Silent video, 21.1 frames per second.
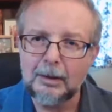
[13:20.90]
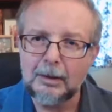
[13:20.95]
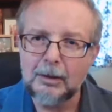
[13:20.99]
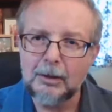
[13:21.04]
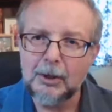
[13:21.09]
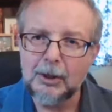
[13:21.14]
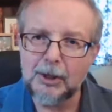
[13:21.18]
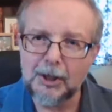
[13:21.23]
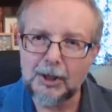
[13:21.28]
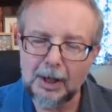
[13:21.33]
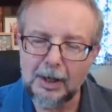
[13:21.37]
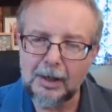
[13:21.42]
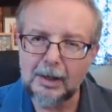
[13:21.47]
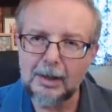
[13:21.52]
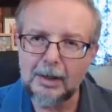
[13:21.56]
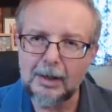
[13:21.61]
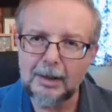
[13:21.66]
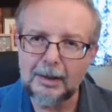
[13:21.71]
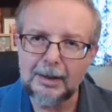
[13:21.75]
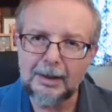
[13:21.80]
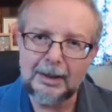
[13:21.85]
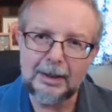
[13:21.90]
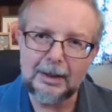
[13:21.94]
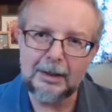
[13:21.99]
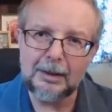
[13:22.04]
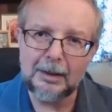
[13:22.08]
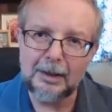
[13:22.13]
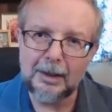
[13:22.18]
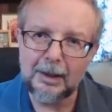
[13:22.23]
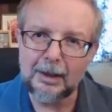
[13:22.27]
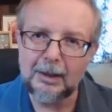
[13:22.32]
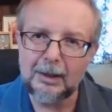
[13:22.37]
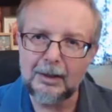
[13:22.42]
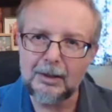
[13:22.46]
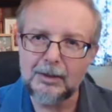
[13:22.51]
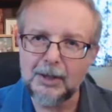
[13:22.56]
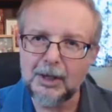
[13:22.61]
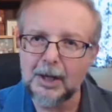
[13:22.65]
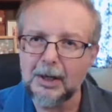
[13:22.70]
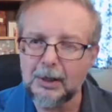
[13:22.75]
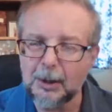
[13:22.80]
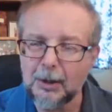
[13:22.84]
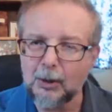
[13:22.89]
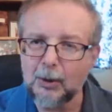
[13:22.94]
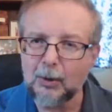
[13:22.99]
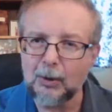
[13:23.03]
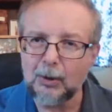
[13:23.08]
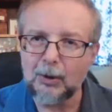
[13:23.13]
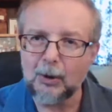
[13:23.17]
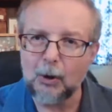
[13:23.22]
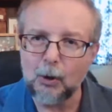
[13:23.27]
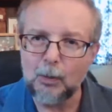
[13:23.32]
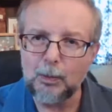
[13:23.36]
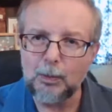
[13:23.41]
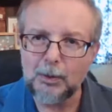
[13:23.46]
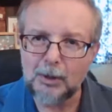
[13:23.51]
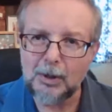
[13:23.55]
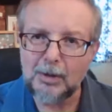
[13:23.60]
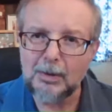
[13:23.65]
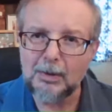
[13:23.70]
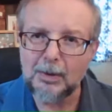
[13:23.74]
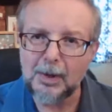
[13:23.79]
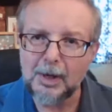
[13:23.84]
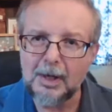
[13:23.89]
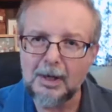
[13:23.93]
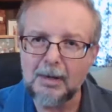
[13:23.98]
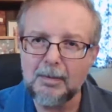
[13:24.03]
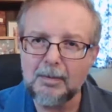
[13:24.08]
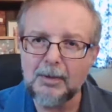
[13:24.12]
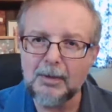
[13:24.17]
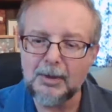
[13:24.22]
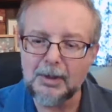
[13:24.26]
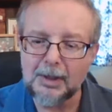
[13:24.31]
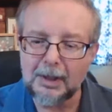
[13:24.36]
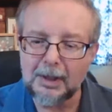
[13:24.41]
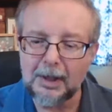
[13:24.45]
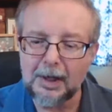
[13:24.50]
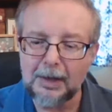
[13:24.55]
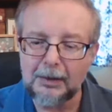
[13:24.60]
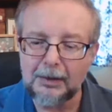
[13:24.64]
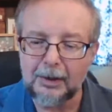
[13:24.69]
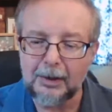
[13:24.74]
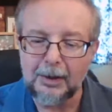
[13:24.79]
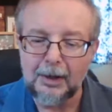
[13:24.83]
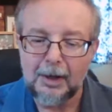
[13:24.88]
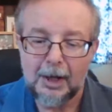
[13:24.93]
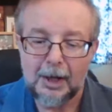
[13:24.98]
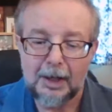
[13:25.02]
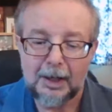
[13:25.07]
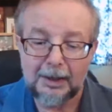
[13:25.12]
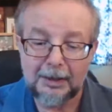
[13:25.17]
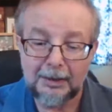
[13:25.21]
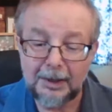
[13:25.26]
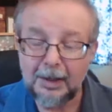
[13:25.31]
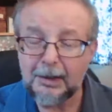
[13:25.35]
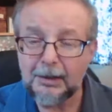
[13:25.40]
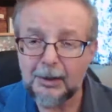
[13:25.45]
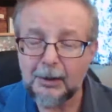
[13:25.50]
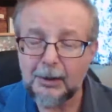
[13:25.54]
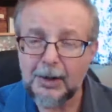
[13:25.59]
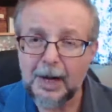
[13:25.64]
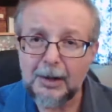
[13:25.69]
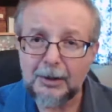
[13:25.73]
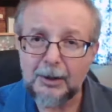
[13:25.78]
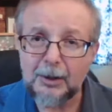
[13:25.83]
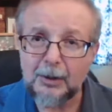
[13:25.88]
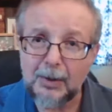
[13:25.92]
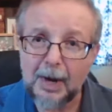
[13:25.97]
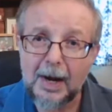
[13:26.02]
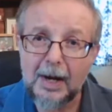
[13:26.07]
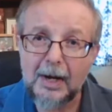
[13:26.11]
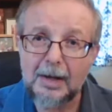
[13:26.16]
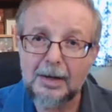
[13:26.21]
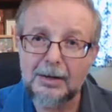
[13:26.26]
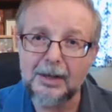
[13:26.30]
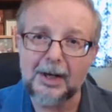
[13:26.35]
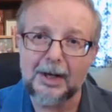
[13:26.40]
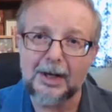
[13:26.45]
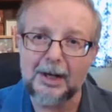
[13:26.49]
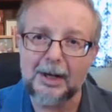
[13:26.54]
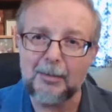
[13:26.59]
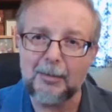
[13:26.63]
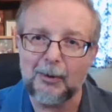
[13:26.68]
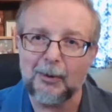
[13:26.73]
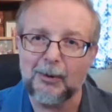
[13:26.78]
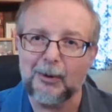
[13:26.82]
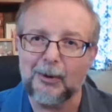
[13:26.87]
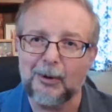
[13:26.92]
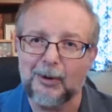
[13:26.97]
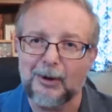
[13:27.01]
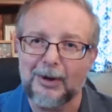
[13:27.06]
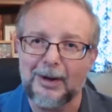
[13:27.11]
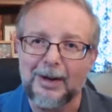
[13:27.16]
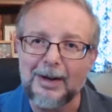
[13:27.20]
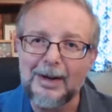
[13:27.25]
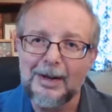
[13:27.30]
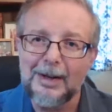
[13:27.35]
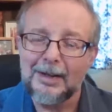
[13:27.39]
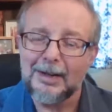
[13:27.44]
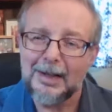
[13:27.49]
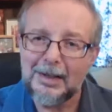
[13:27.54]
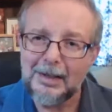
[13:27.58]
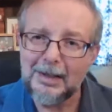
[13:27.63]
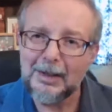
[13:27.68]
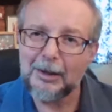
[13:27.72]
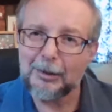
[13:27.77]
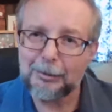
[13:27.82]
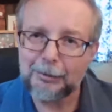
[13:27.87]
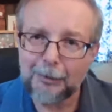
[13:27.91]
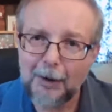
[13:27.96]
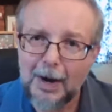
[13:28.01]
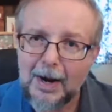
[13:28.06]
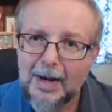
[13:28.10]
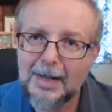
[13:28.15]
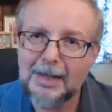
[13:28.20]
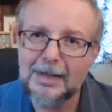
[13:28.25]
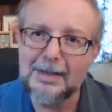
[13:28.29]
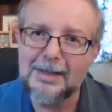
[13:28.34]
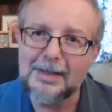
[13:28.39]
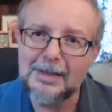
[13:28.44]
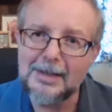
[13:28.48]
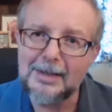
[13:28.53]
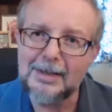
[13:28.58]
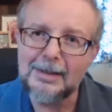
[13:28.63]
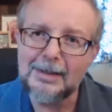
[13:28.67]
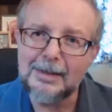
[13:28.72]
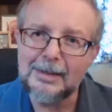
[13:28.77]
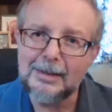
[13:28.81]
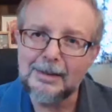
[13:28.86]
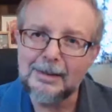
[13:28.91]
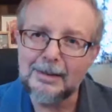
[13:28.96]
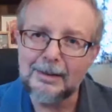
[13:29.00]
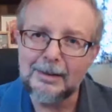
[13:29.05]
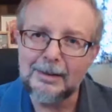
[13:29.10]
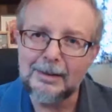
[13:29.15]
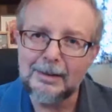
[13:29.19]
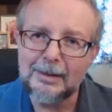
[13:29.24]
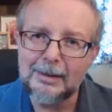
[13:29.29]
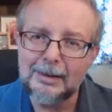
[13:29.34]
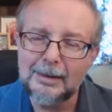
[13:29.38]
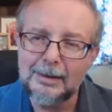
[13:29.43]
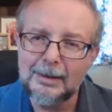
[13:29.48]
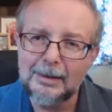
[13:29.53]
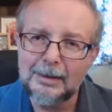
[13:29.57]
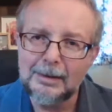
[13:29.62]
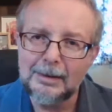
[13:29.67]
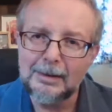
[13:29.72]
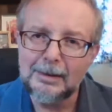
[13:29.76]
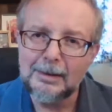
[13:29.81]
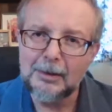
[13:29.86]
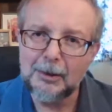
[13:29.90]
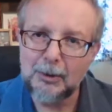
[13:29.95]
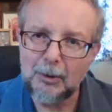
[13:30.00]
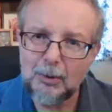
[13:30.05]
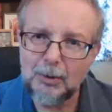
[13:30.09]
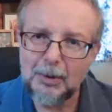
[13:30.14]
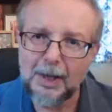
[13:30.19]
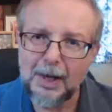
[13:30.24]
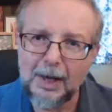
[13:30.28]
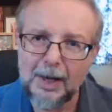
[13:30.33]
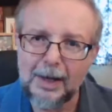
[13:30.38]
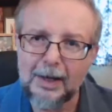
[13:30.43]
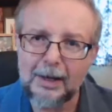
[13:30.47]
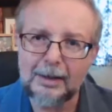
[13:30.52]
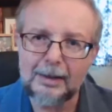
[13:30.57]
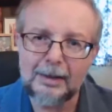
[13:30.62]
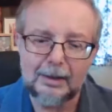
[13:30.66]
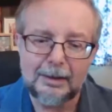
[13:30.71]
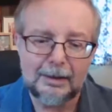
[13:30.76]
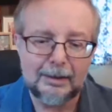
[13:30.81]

Share in theirs and your hopes and dreams together. And then they're not strange anymore. Then they're friends. Do that.